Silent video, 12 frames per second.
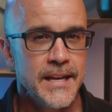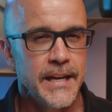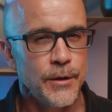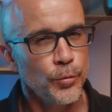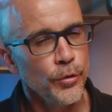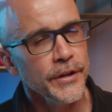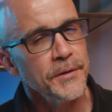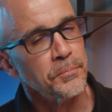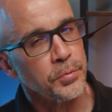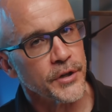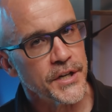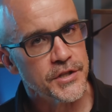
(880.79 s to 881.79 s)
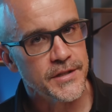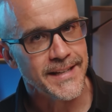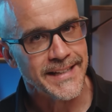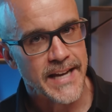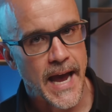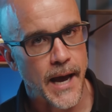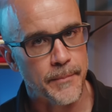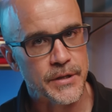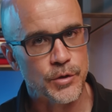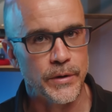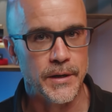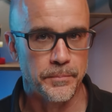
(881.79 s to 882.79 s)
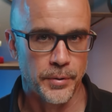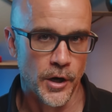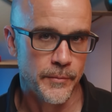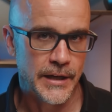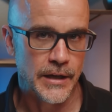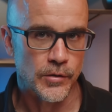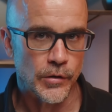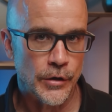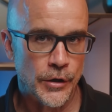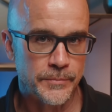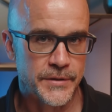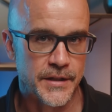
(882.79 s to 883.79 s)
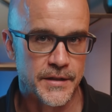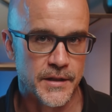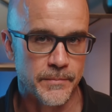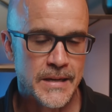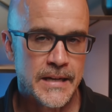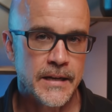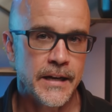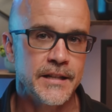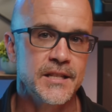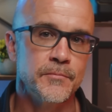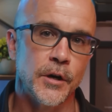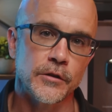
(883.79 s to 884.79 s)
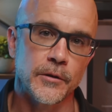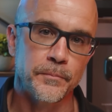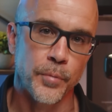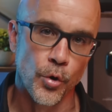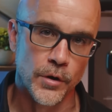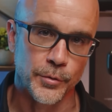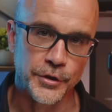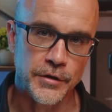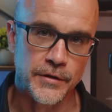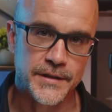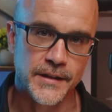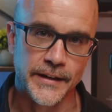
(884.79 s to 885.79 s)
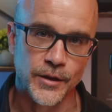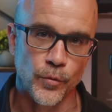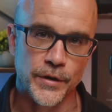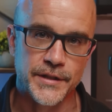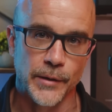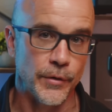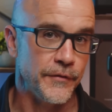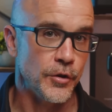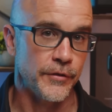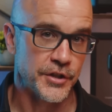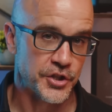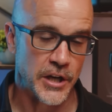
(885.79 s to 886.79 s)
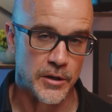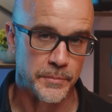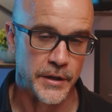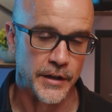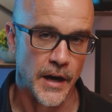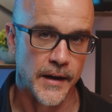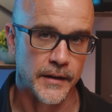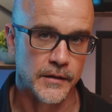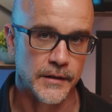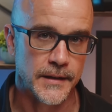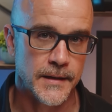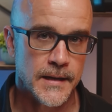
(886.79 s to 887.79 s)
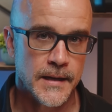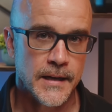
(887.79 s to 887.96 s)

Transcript: it really bridges the gap between a permanent whole home system and smaller portable units like the ones I review on this channel periodically.